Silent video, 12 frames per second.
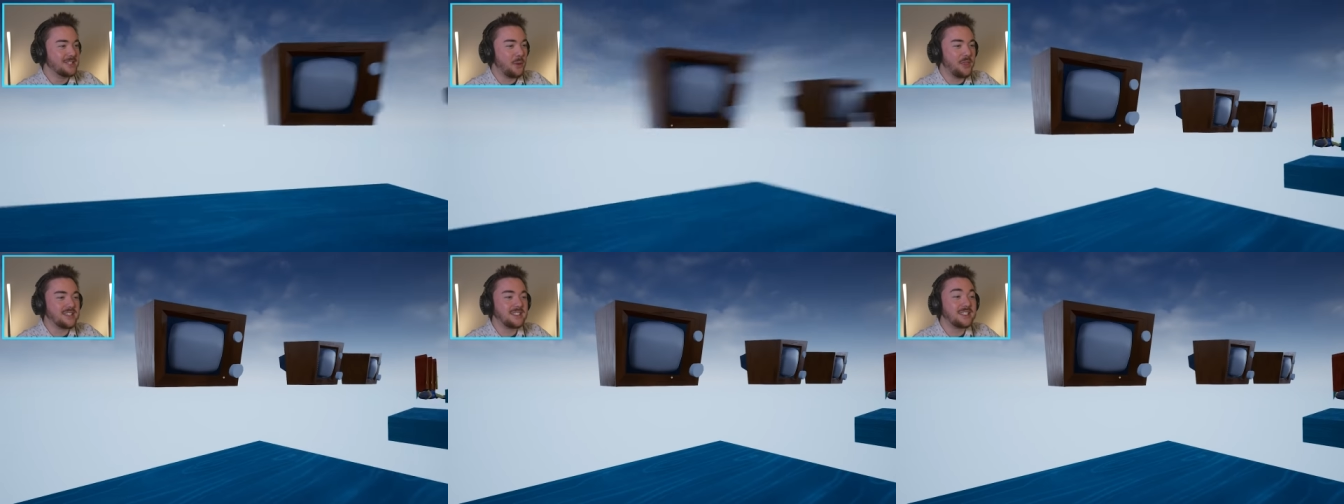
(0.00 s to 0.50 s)
So
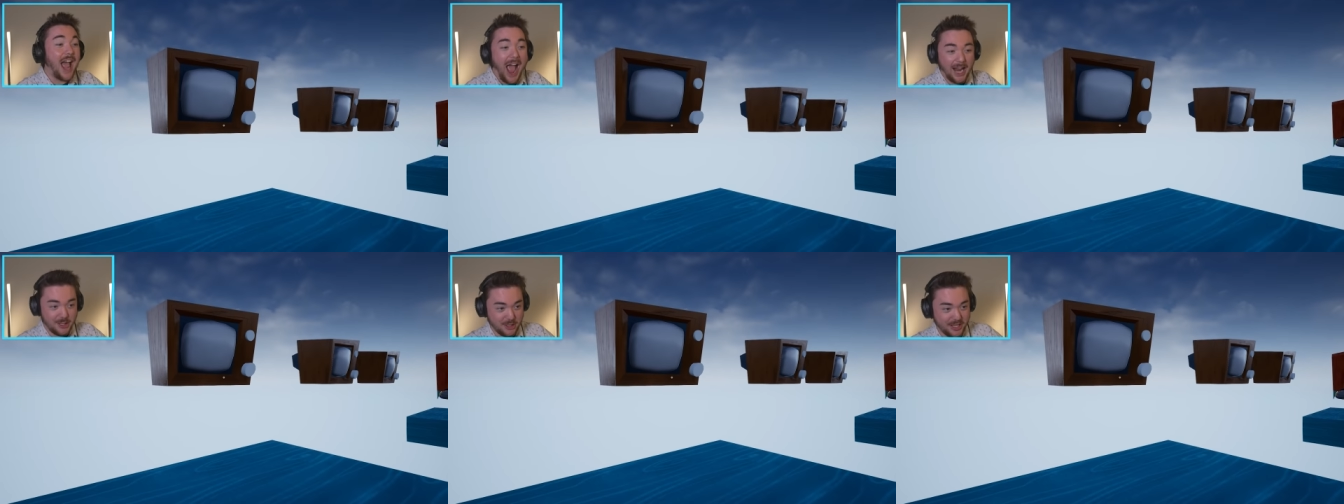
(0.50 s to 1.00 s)
this is
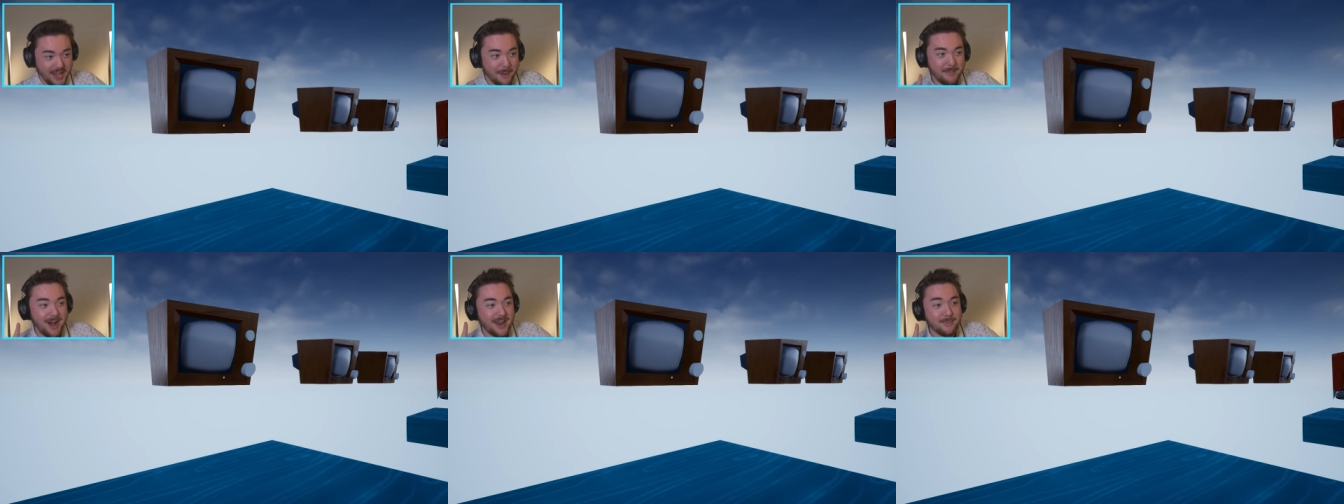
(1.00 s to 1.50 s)
actually a
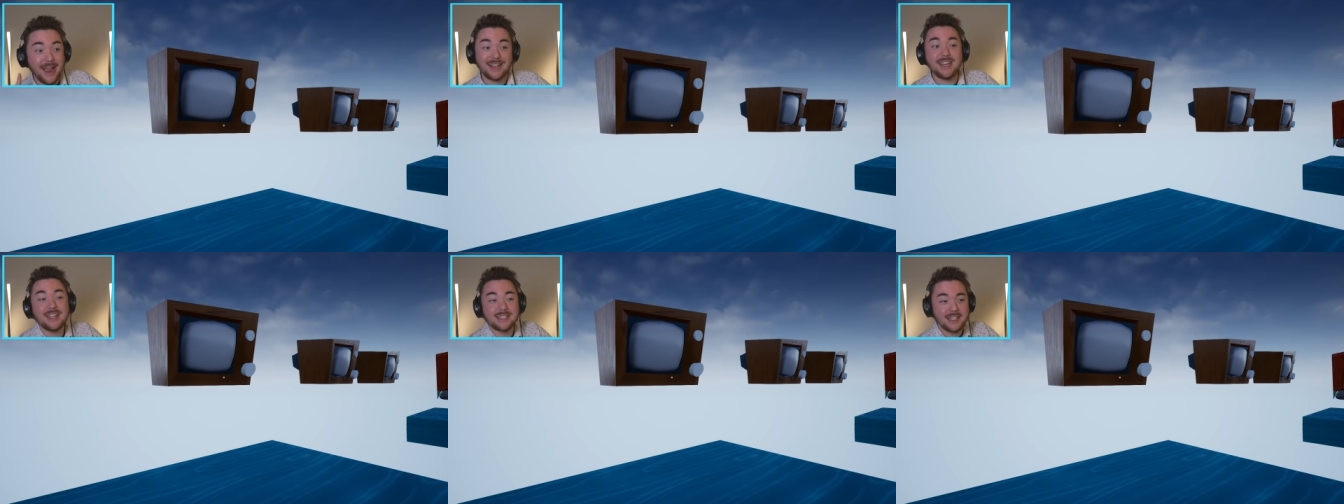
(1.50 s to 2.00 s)
mod by
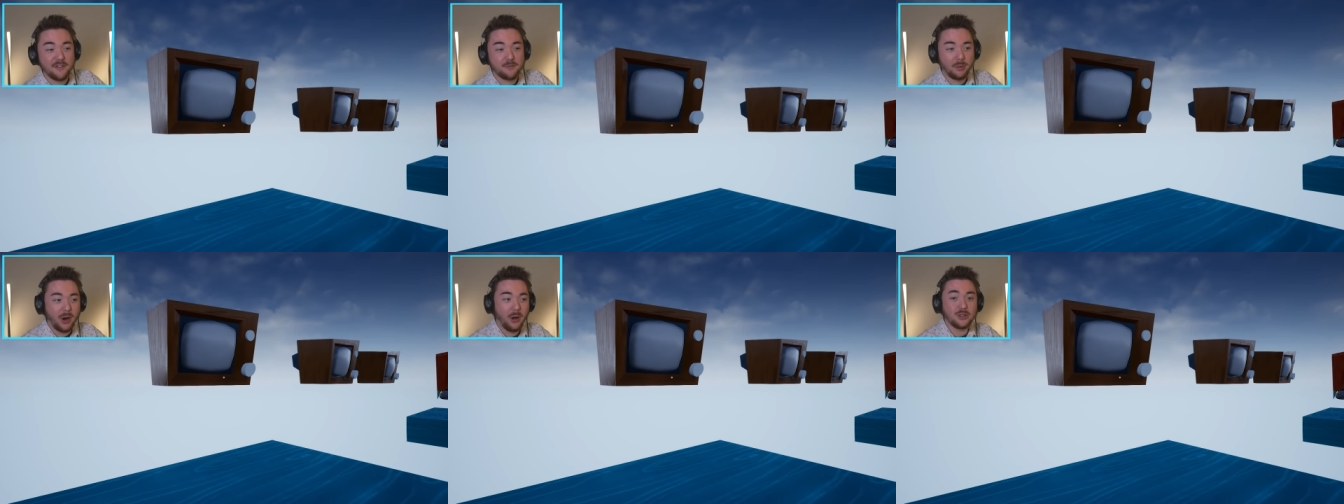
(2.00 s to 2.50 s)

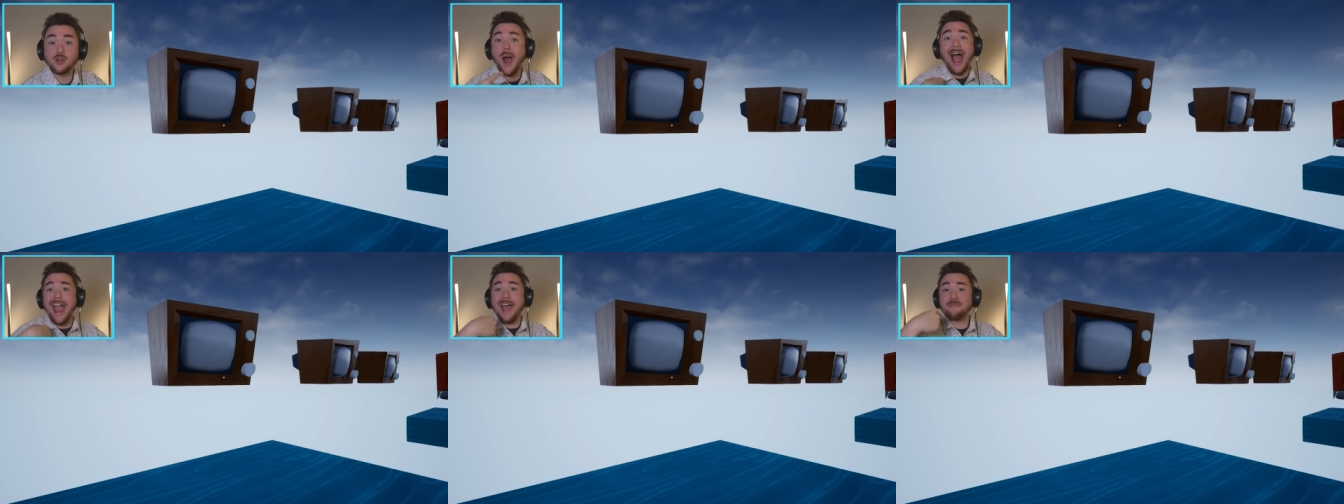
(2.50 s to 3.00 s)
DSF Pro. So
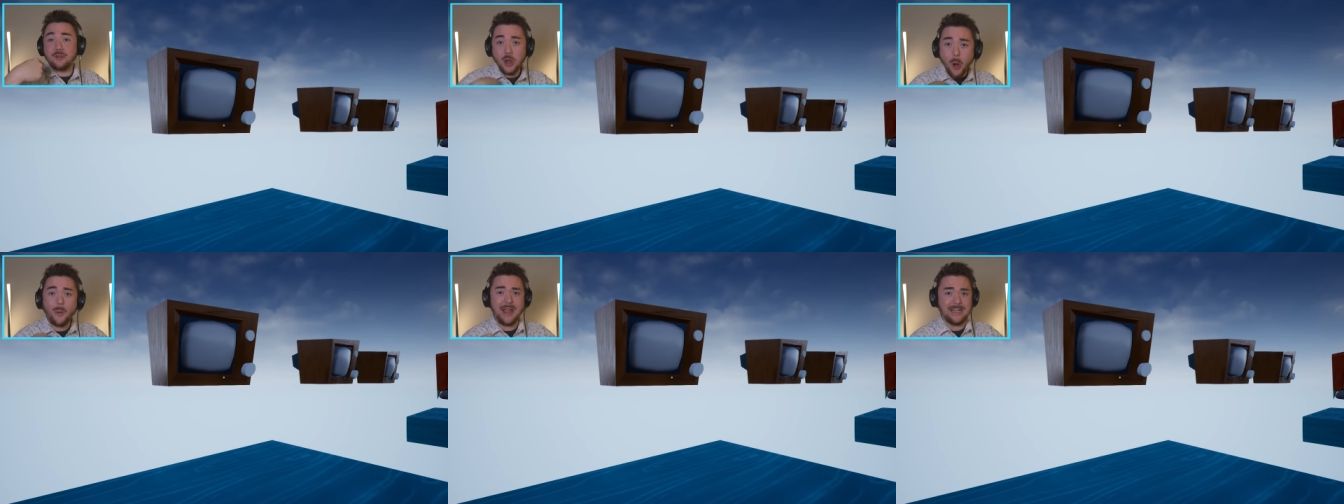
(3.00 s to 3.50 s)
I have
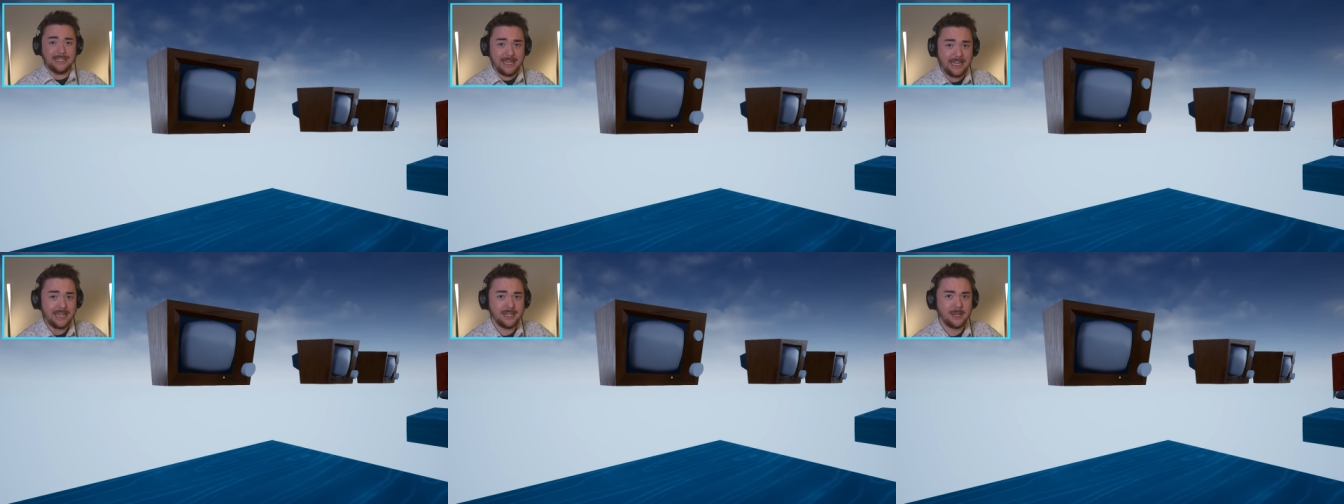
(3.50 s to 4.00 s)
no
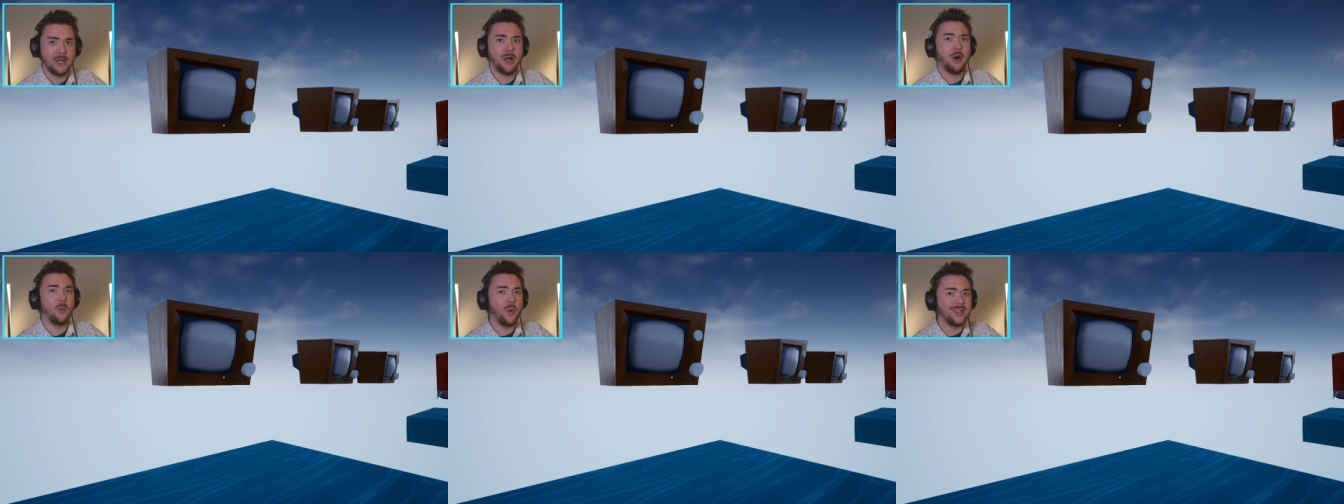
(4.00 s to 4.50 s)
idea
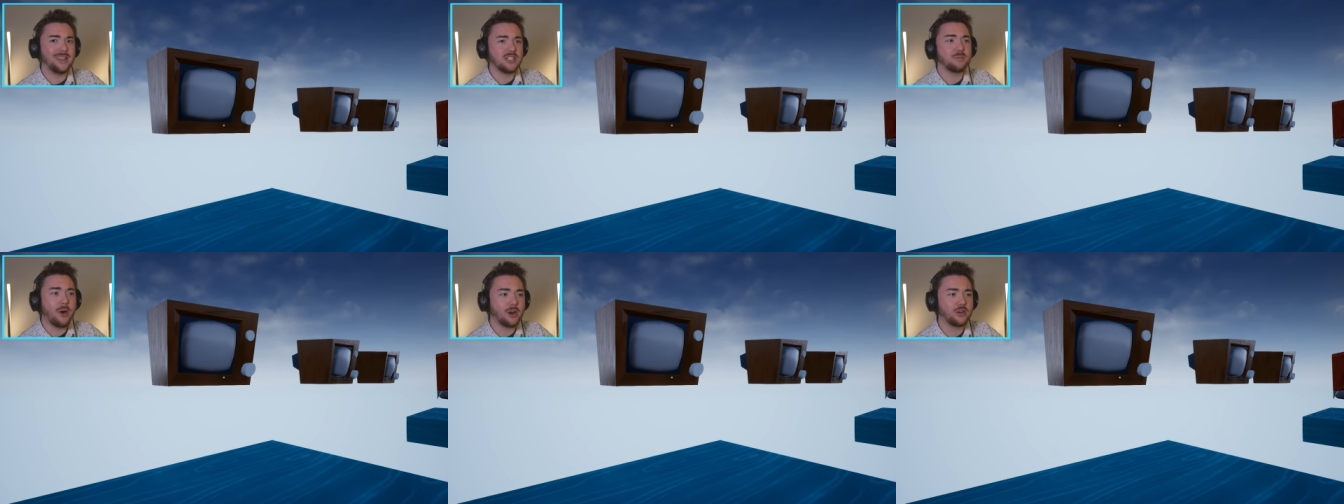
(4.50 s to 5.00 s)
what
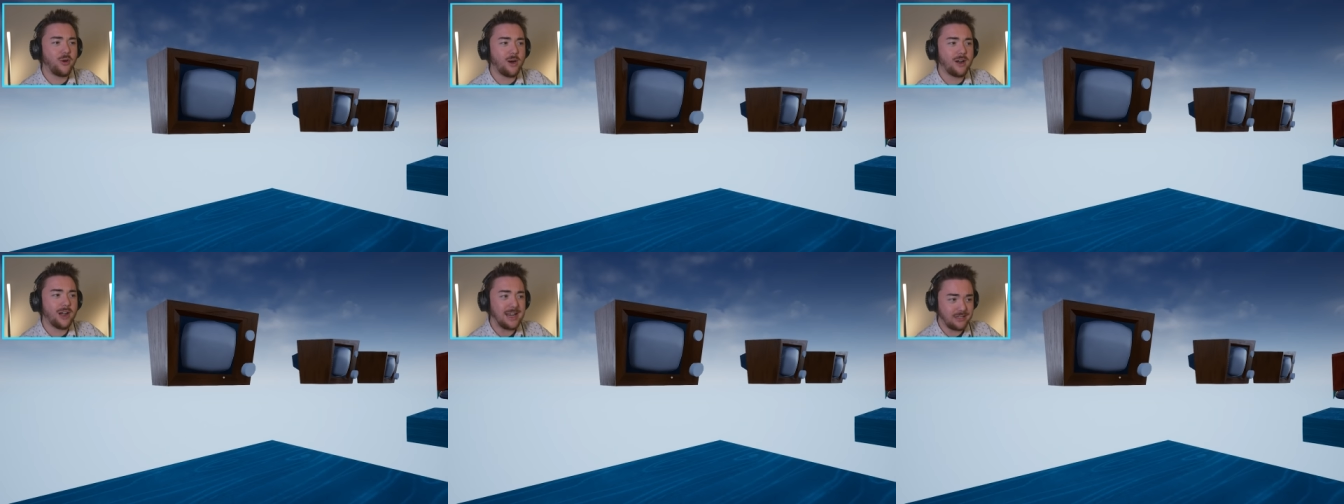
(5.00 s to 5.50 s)
this
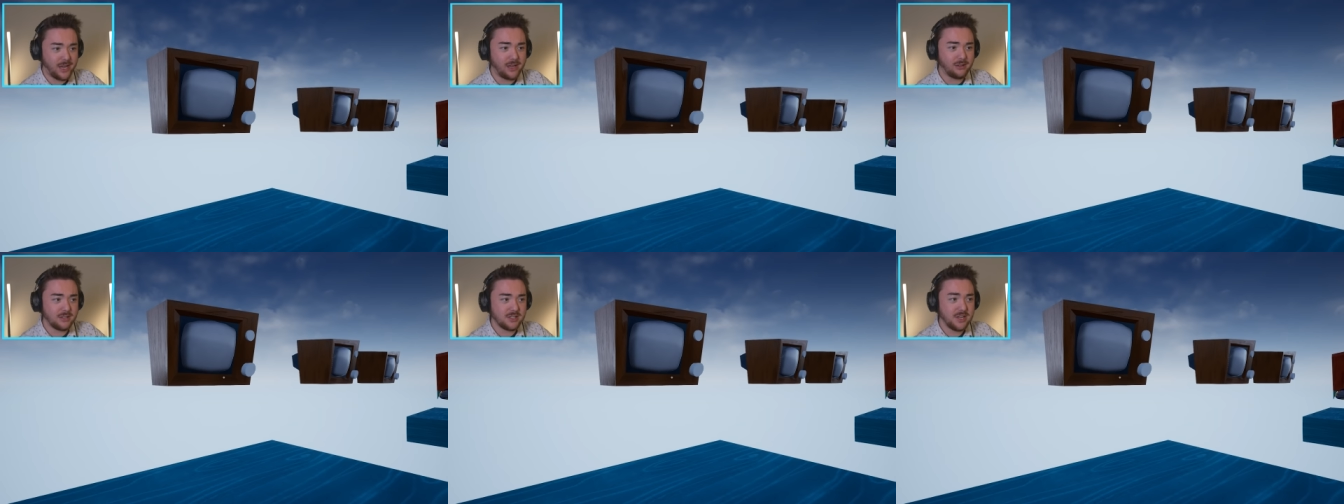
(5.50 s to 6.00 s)
parkour
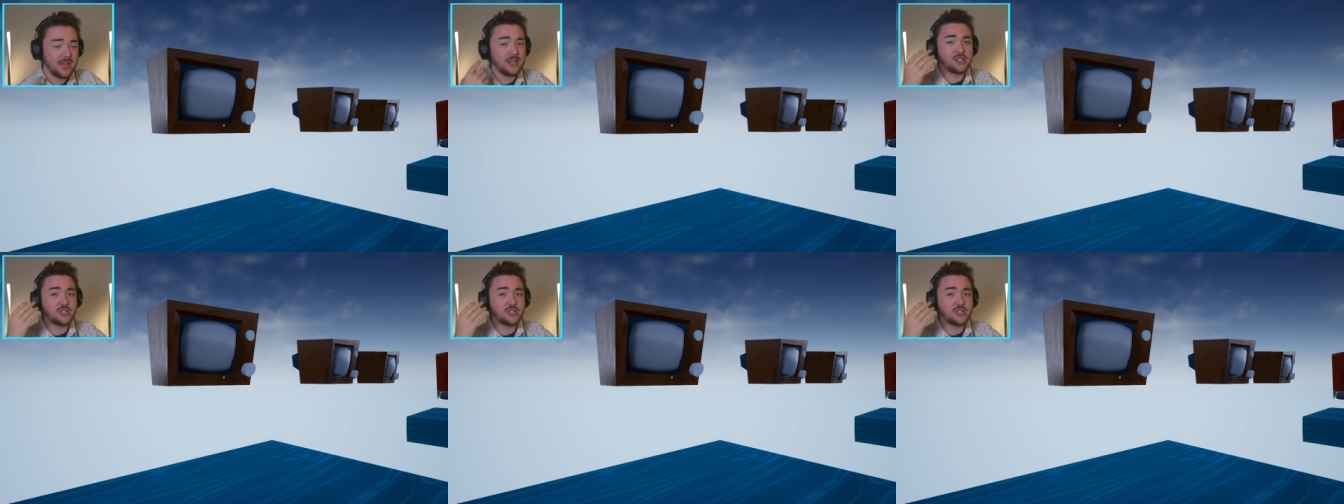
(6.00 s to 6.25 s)
entails.